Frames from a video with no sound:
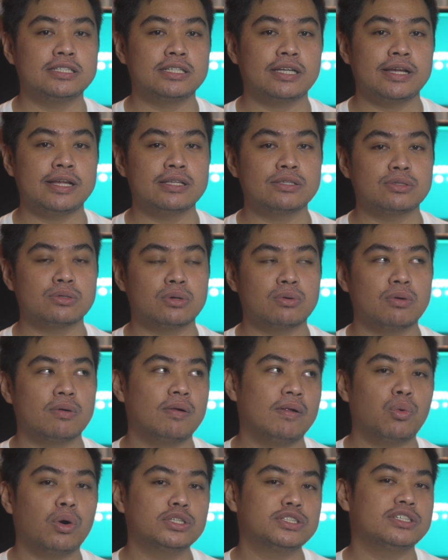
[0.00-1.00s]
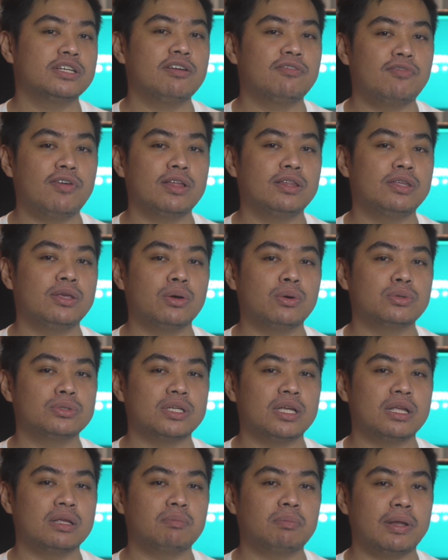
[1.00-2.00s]
screen, so watching videos
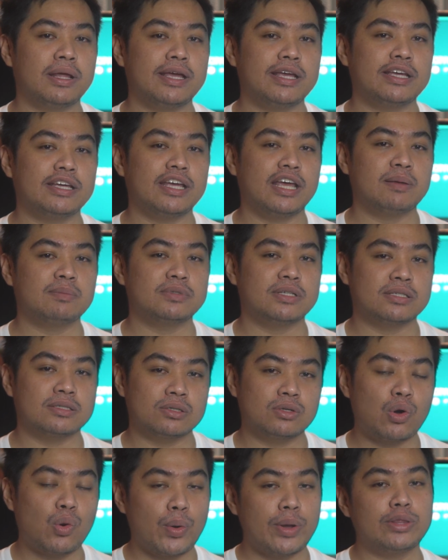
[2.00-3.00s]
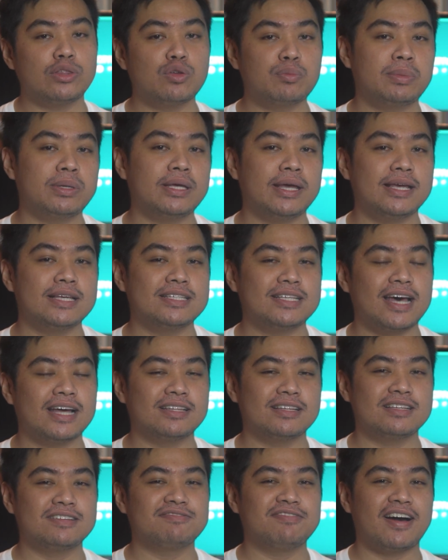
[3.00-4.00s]
and playing games is going to be a
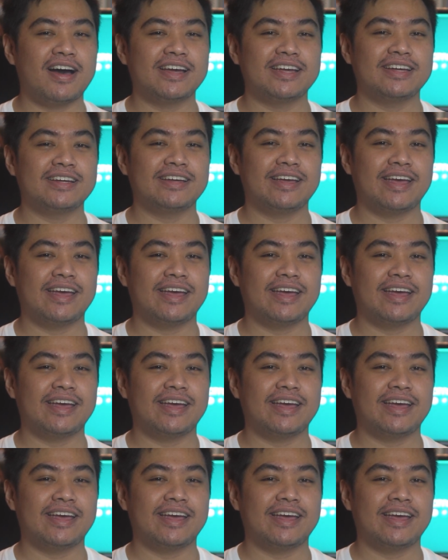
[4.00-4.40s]
satisfying